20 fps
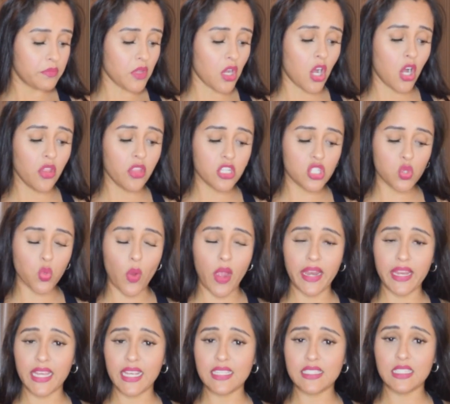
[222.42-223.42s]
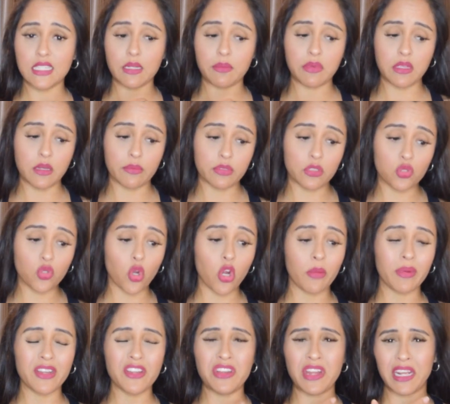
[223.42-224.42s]
all the sweating is going to be
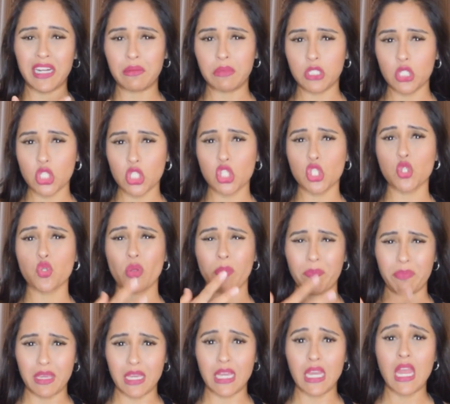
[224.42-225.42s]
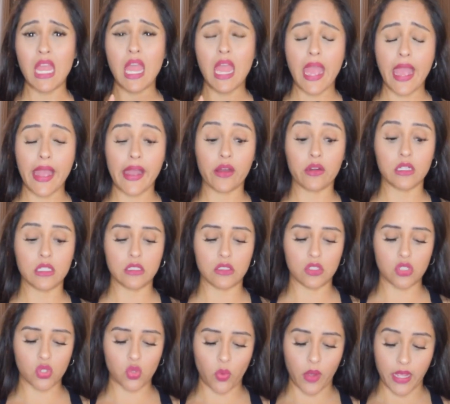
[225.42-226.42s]
absorbed. You're not going to be just dripping out in
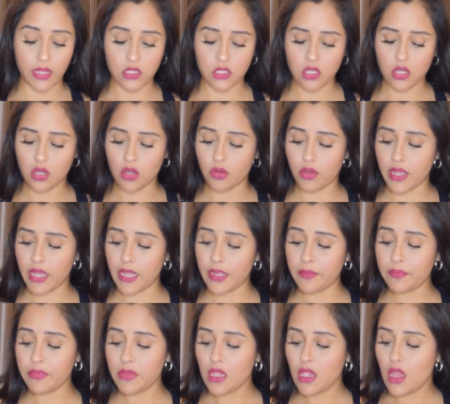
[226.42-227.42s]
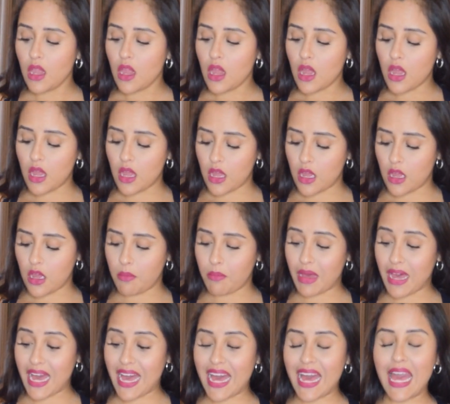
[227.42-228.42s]
sweat, okay?
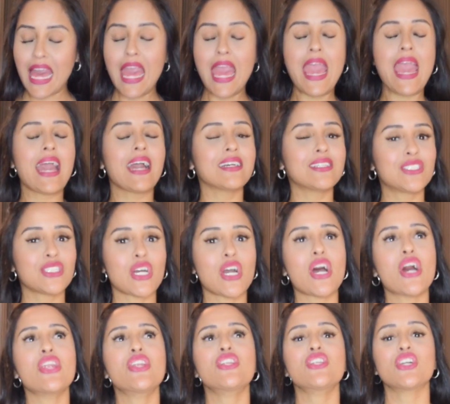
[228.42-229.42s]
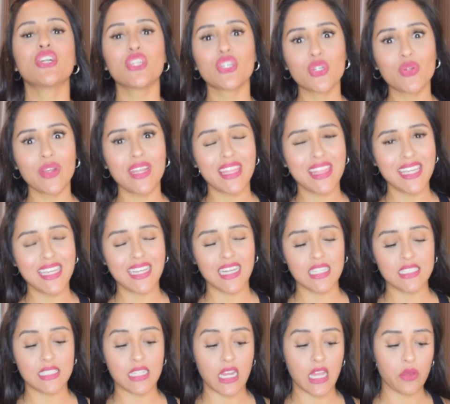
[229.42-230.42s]
Um, and another great thing,
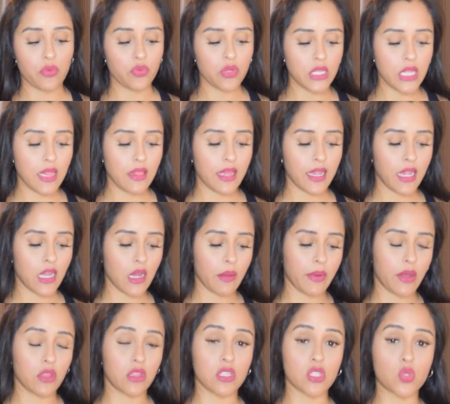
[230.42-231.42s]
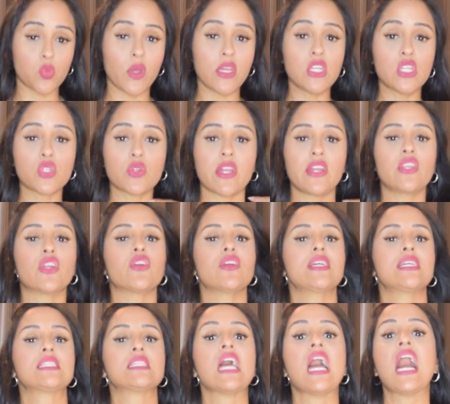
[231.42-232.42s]
guys, that I really like about this waist trainer
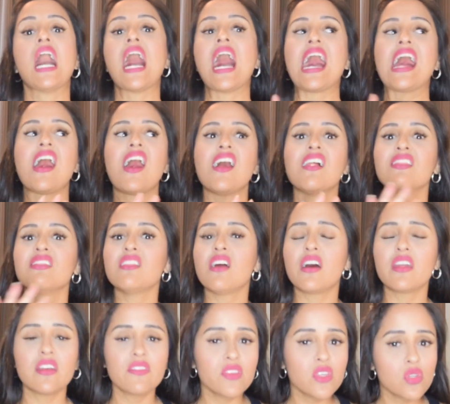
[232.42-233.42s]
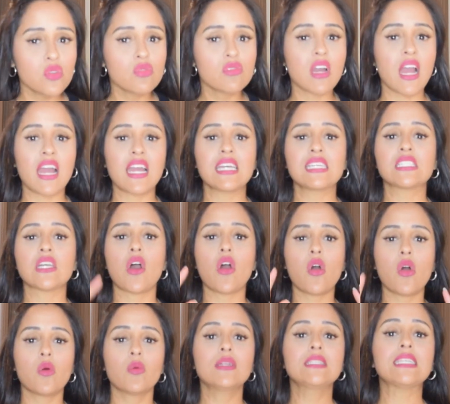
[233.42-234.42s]
is a lot of you guys
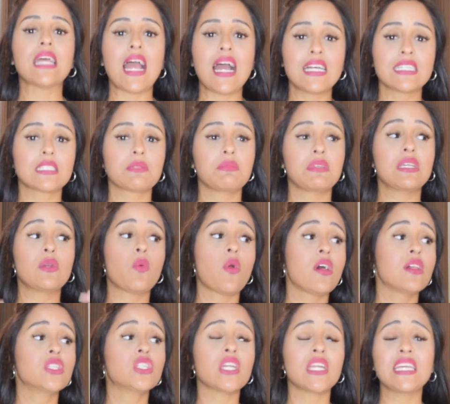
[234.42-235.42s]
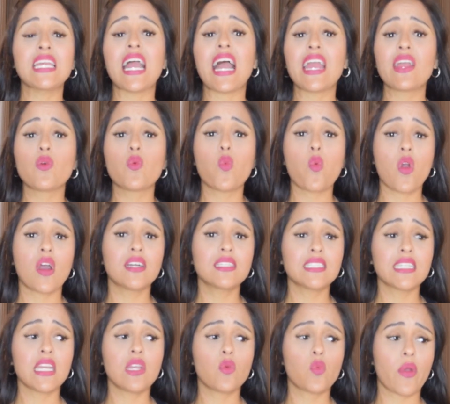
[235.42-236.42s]
always ask me, well, Jenny, I
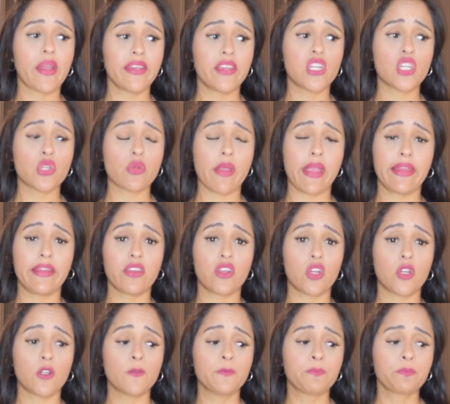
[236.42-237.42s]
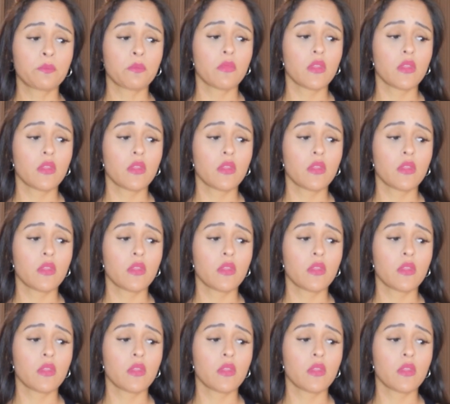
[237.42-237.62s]
want a waist trainer